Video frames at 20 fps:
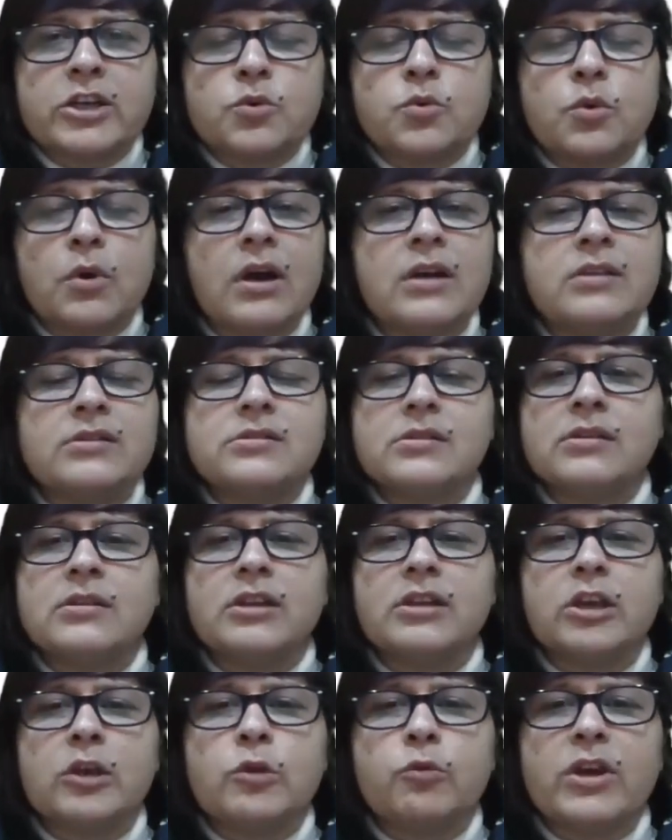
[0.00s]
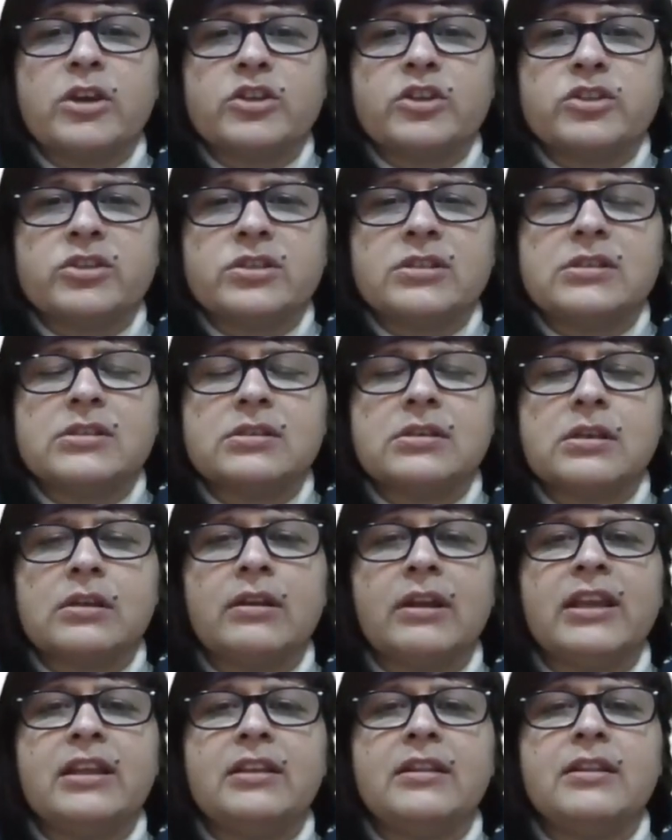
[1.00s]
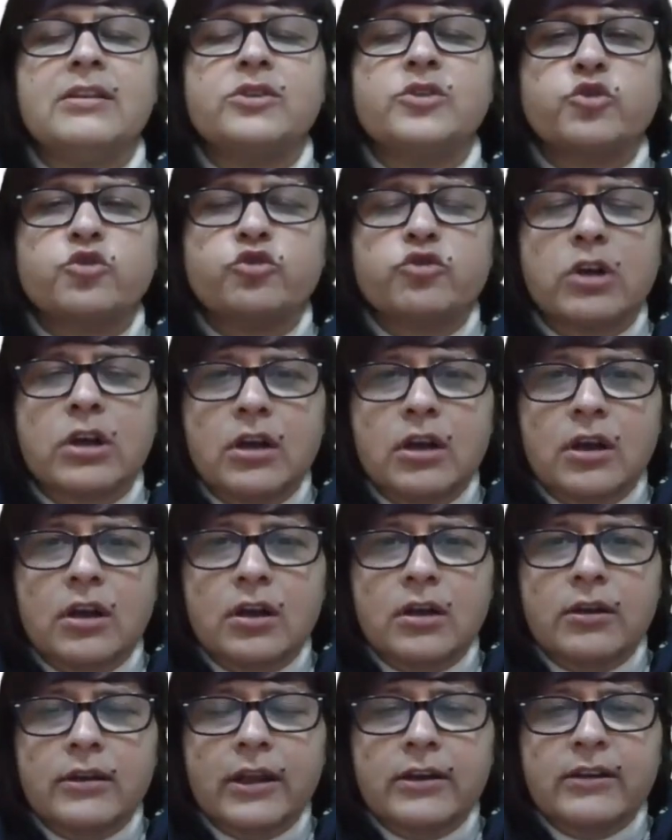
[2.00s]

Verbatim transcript: to answer the questions like the struggle,